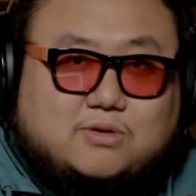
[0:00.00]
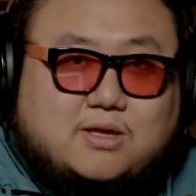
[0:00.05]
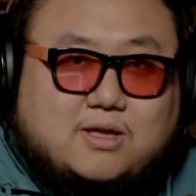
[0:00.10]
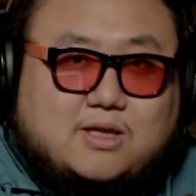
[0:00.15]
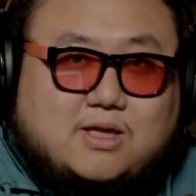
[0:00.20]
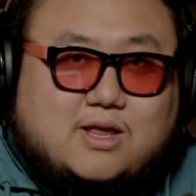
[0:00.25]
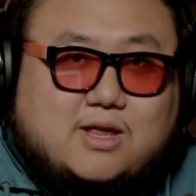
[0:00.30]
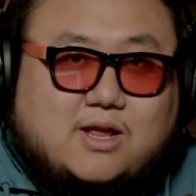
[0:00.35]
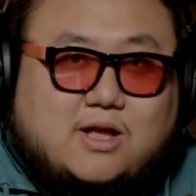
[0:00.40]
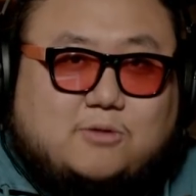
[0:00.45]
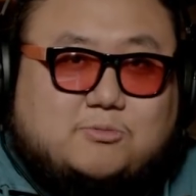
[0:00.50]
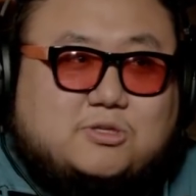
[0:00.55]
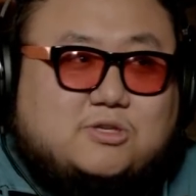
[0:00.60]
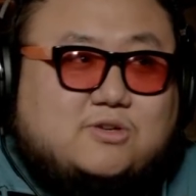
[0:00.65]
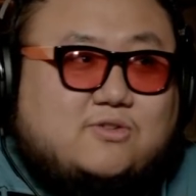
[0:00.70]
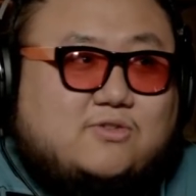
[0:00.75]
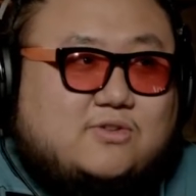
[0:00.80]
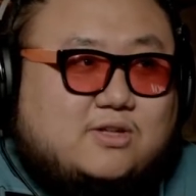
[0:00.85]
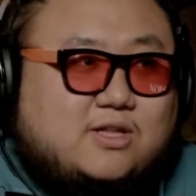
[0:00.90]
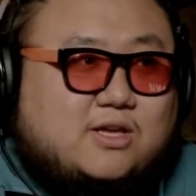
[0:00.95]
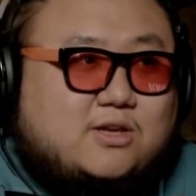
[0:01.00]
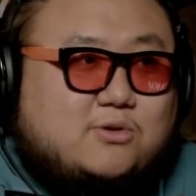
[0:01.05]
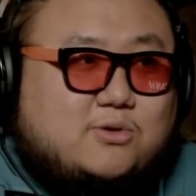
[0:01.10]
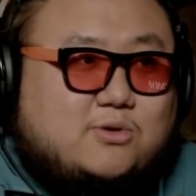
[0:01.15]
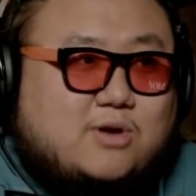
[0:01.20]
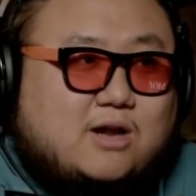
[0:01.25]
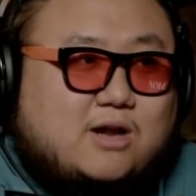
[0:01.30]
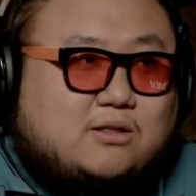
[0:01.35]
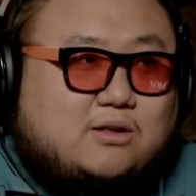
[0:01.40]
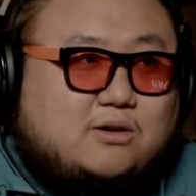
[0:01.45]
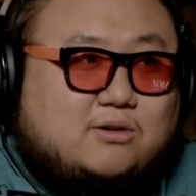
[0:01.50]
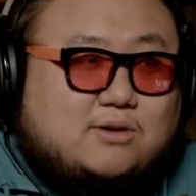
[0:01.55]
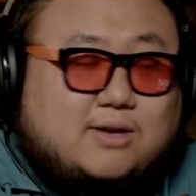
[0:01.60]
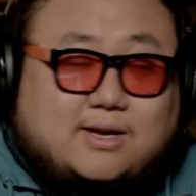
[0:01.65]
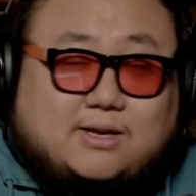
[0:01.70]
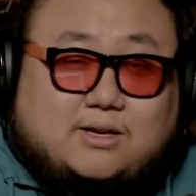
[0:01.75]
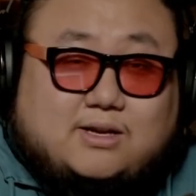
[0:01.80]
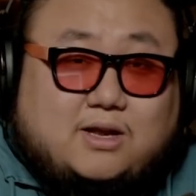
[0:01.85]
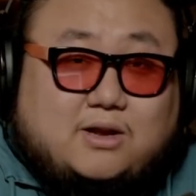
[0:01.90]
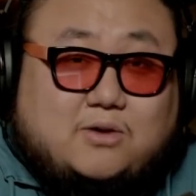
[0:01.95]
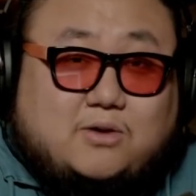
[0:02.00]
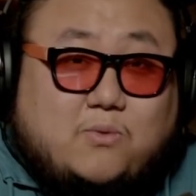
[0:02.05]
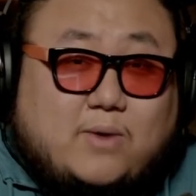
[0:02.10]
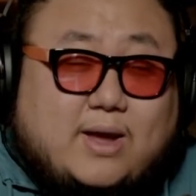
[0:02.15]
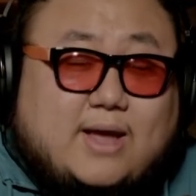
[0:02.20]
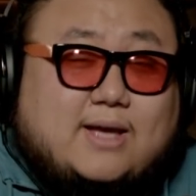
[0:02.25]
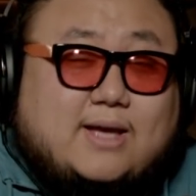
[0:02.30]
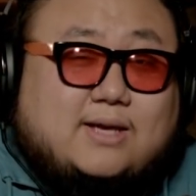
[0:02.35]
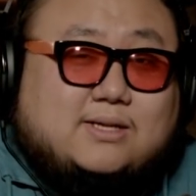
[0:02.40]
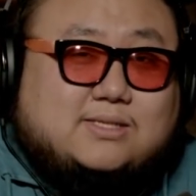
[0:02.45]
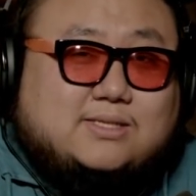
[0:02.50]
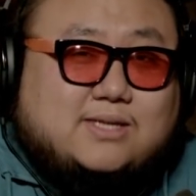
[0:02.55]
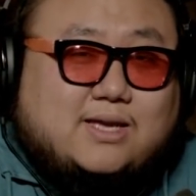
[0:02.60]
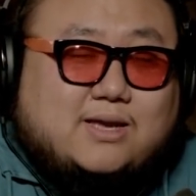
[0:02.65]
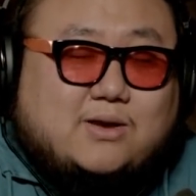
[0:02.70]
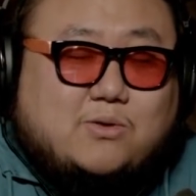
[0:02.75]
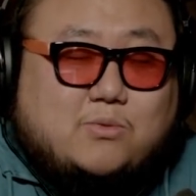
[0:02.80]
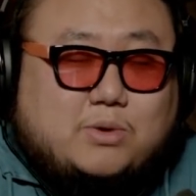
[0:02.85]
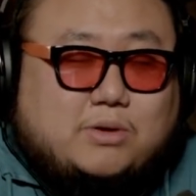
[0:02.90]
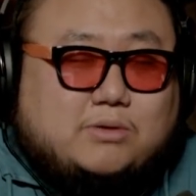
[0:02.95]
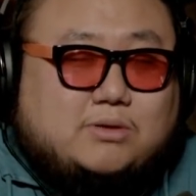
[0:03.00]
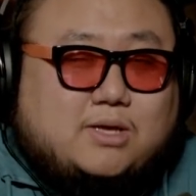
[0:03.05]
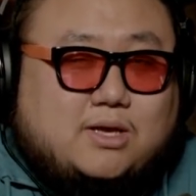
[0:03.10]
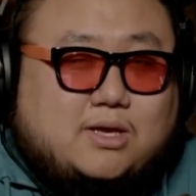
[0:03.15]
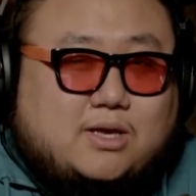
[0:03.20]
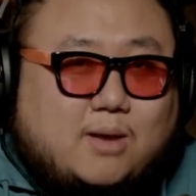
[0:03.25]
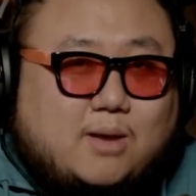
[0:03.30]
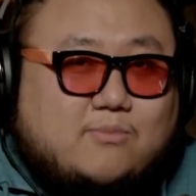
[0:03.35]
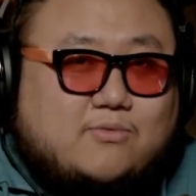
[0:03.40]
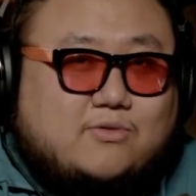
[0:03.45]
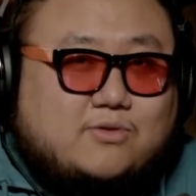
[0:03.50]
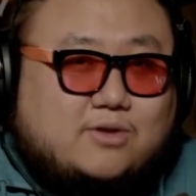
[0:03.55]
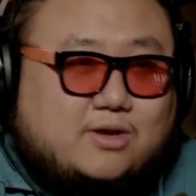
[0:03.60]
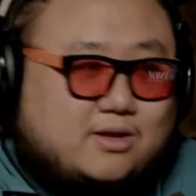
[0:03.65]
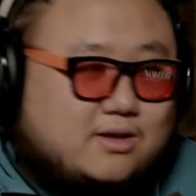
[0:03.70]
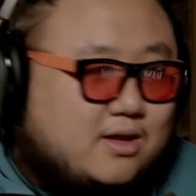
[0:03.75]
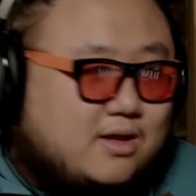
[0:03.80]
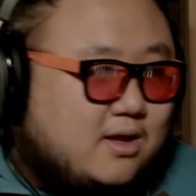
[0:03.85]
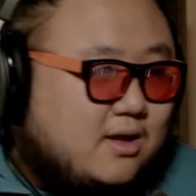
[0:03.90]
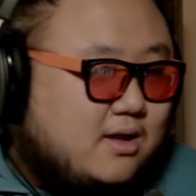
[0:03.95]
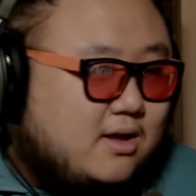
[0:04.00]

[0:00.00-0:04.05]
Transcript: It helps you feel like you're not alone, and in a way it's like weirdly comforting.